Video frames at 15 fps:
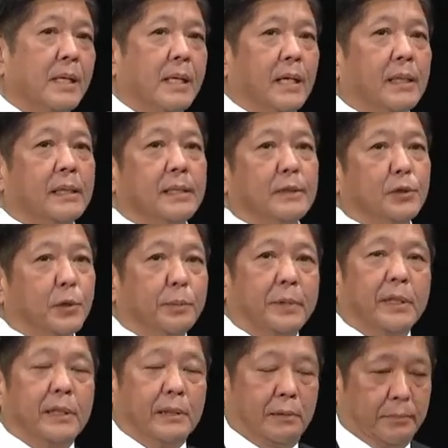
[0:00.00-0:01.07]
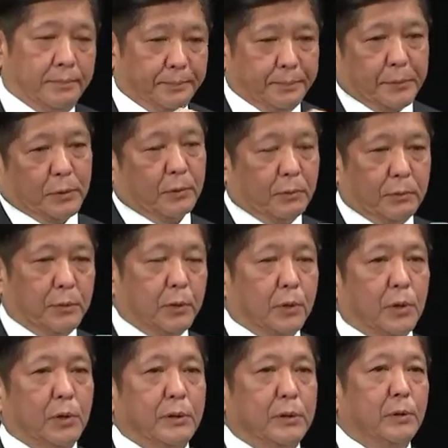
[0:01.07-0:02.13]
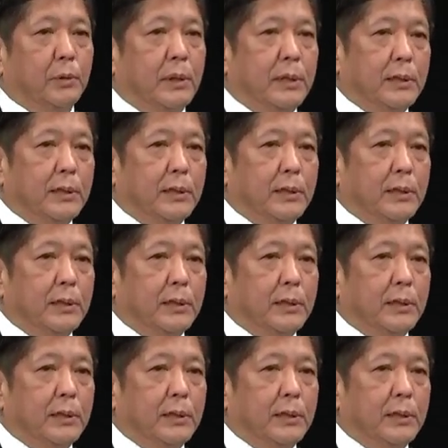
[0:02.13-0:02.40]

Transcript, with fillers: And to, be, to, to go into a